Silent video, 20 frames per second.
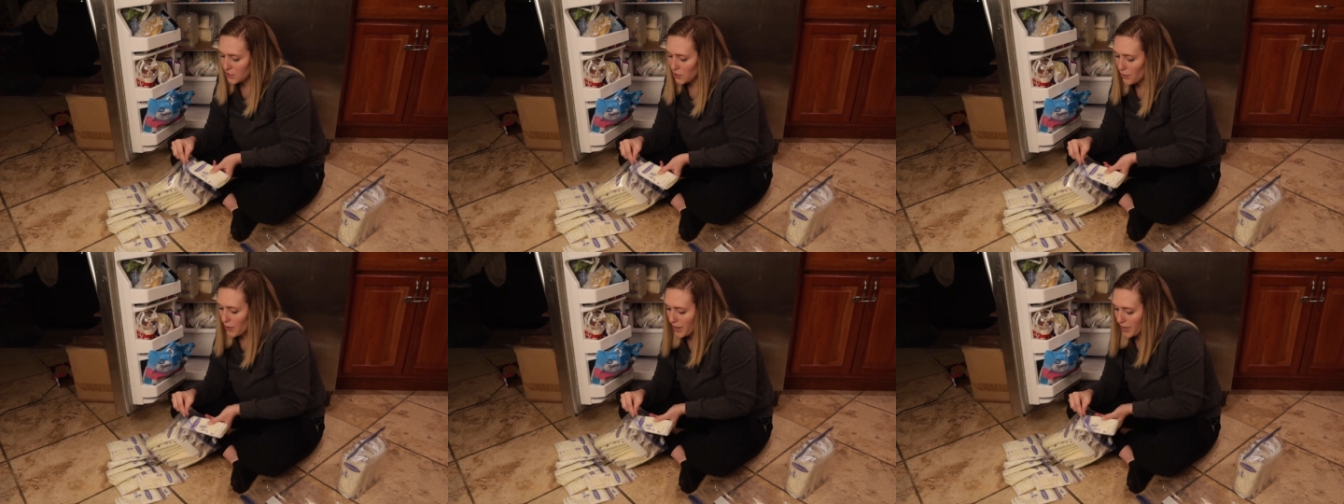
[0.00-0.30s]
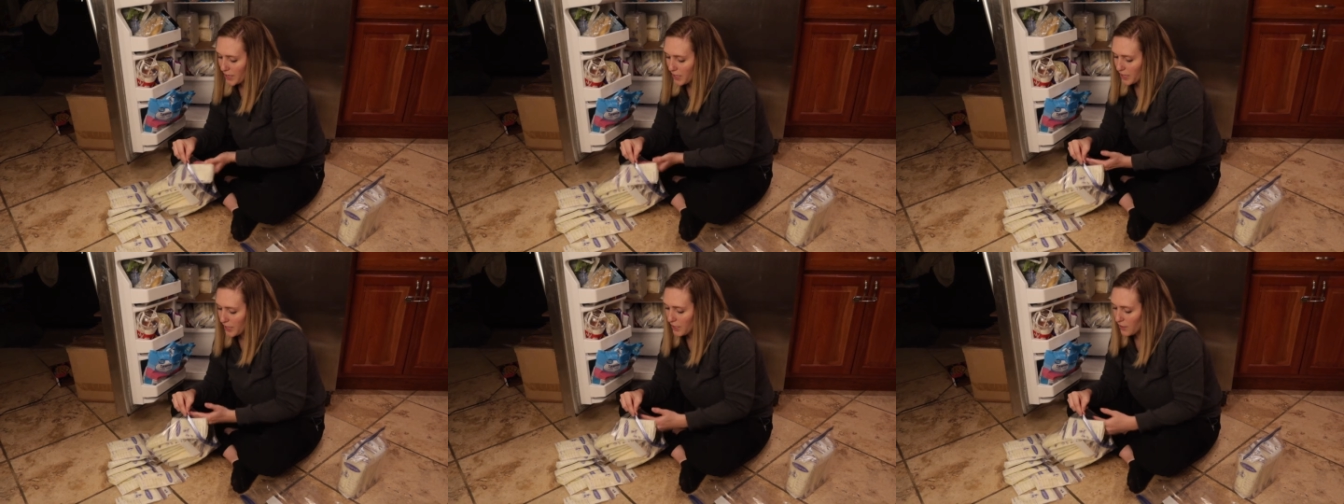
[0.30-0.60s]
so I
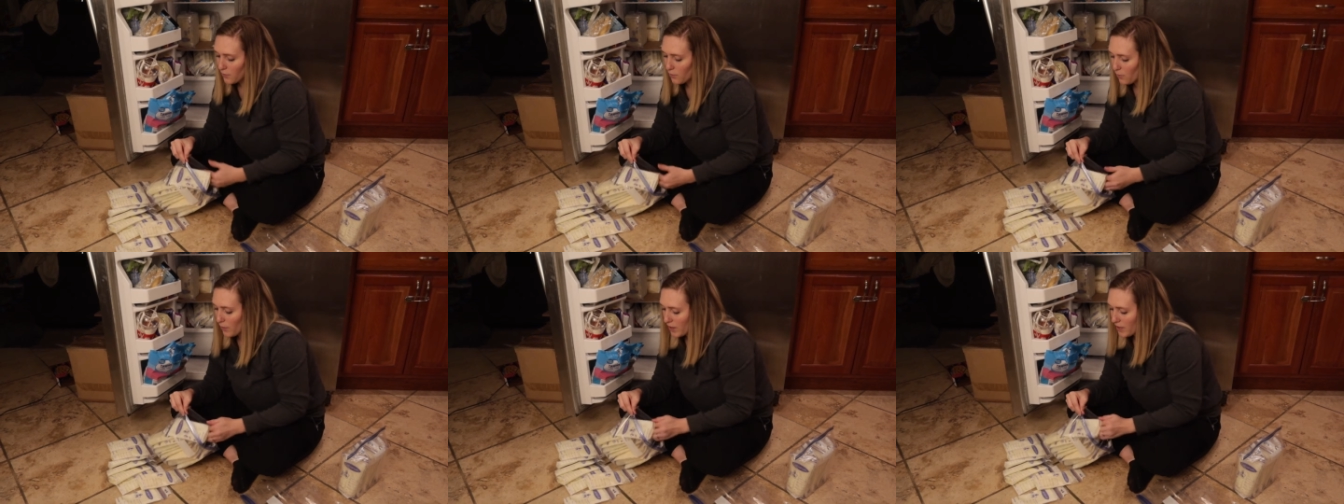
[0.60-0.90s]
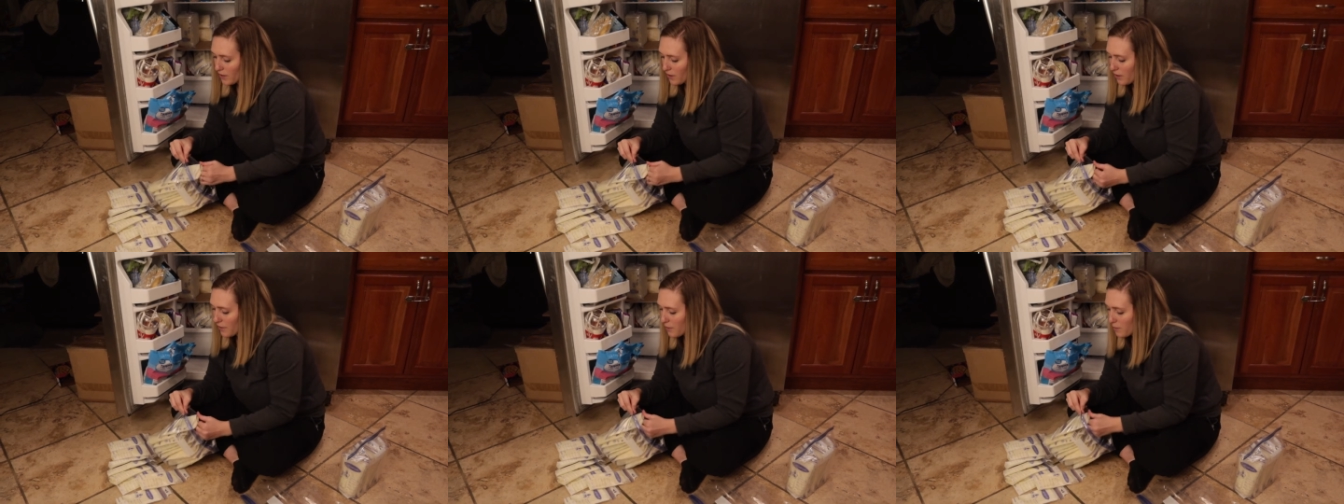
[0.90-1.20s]
can write
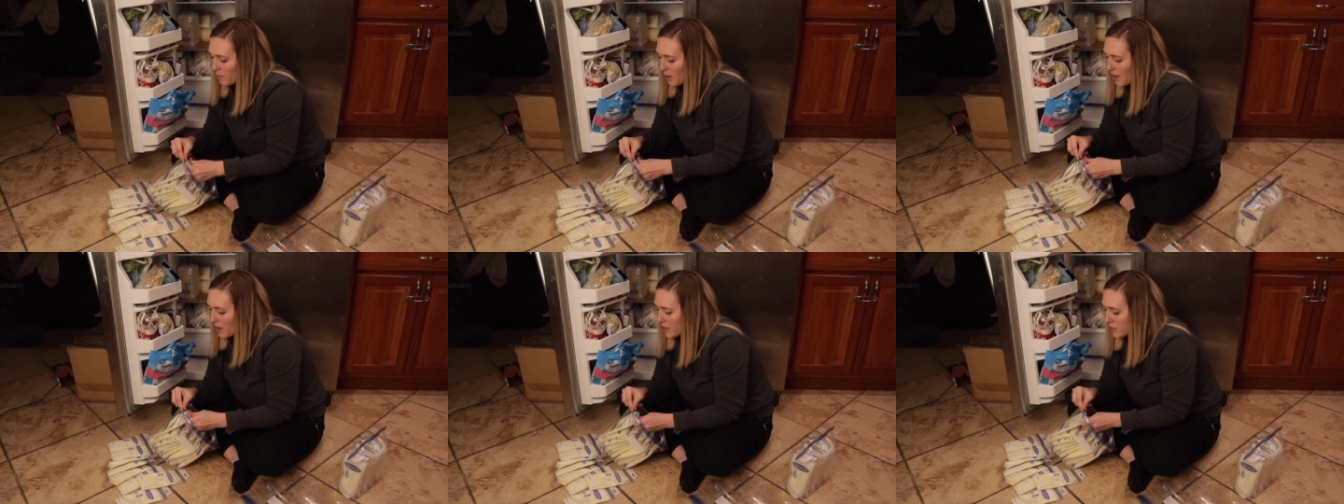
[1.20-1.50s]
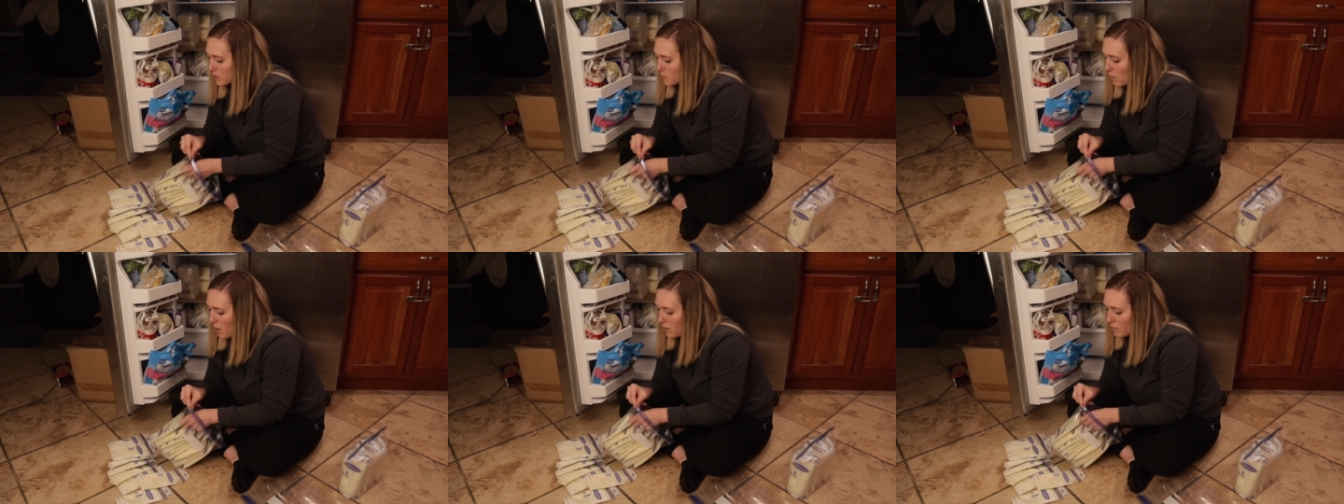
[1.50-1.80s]
it on the bag
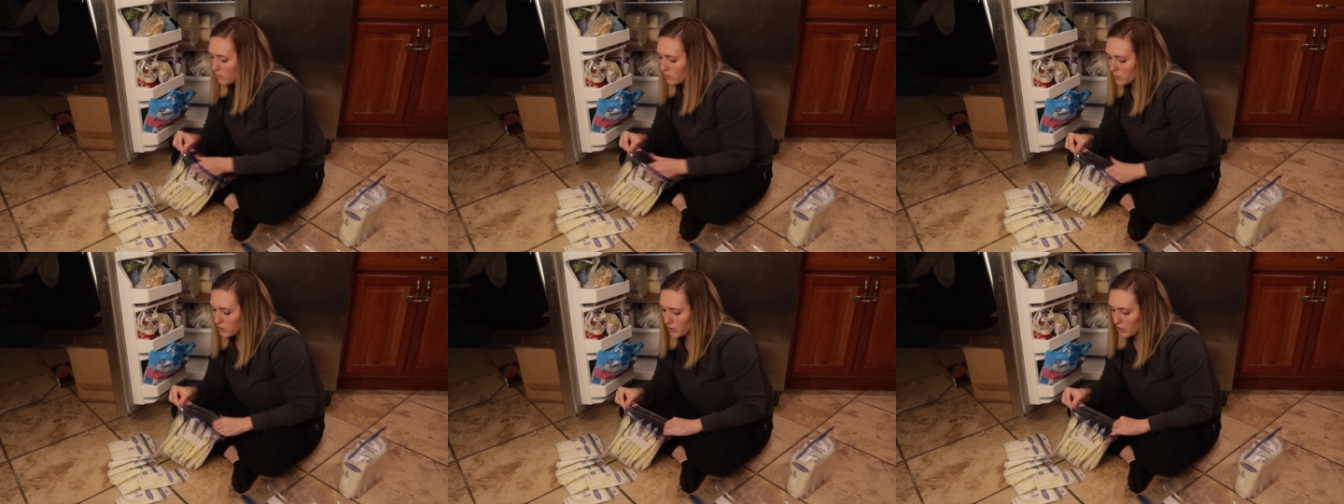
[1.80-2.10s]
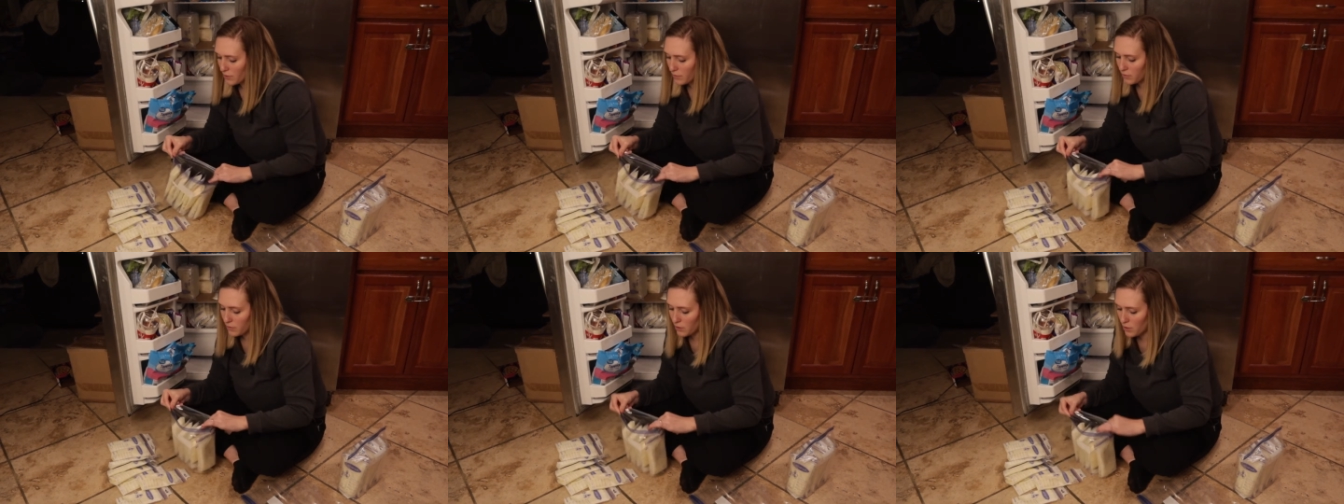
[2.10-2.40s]
as well, which
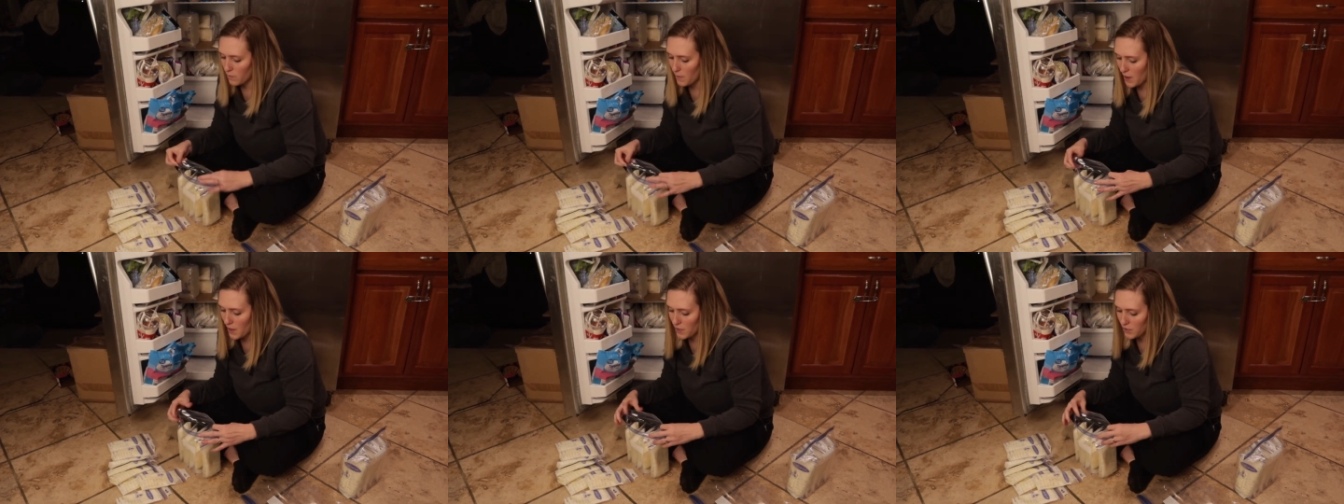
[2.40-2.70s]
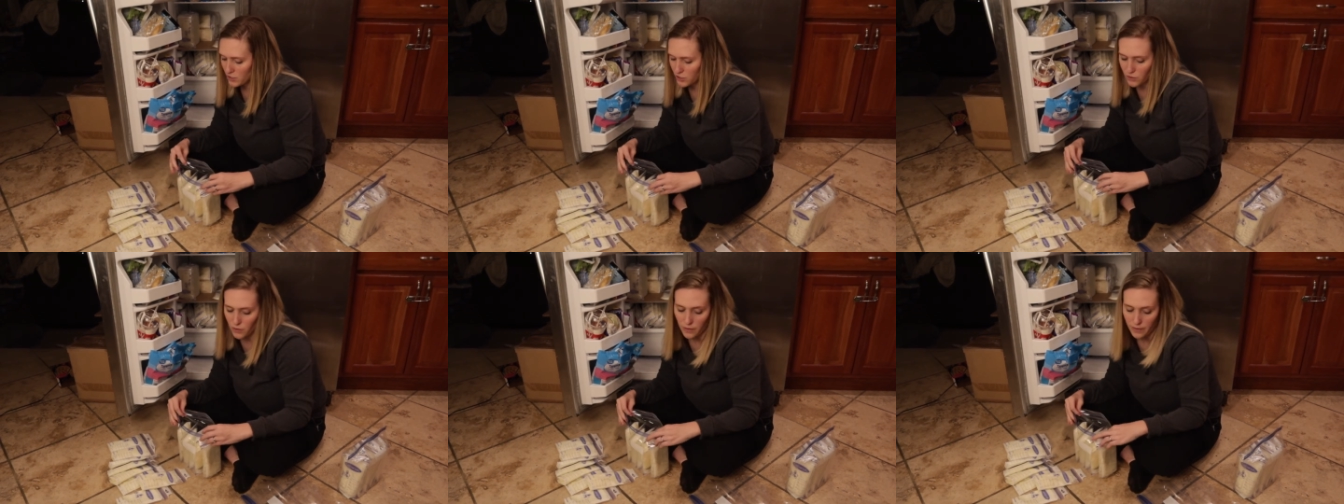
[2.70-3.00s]
I will go back
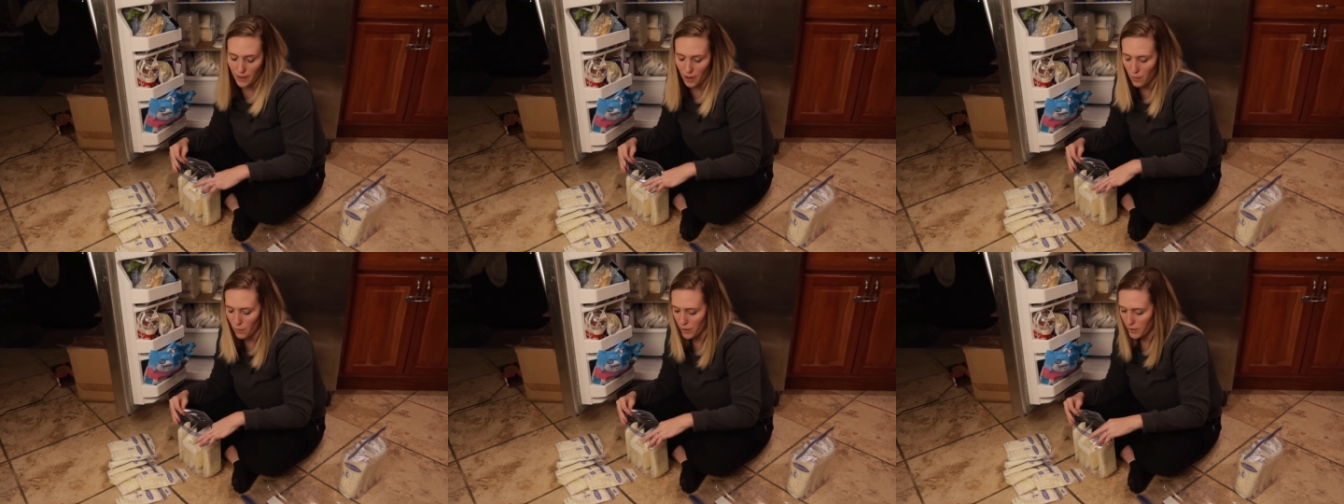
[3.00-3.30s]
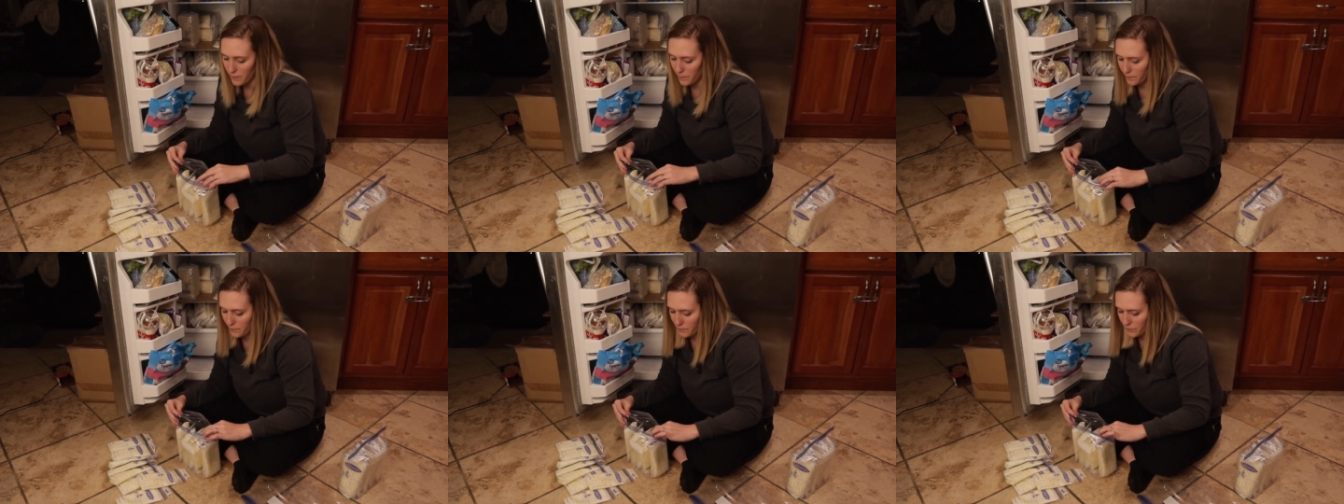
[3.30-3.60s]
and do on that
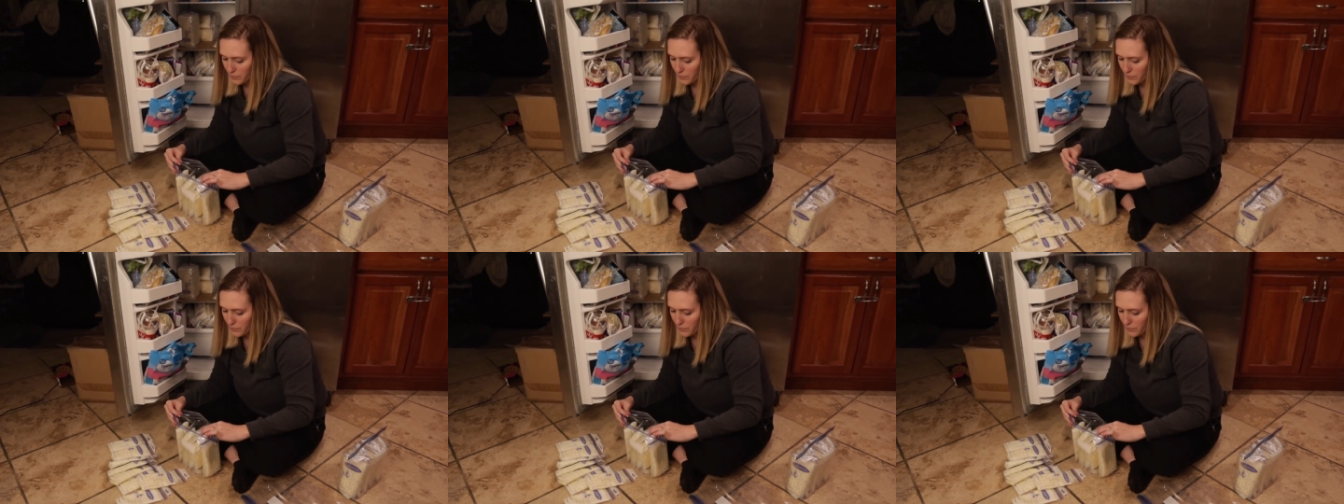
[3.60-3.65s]
one.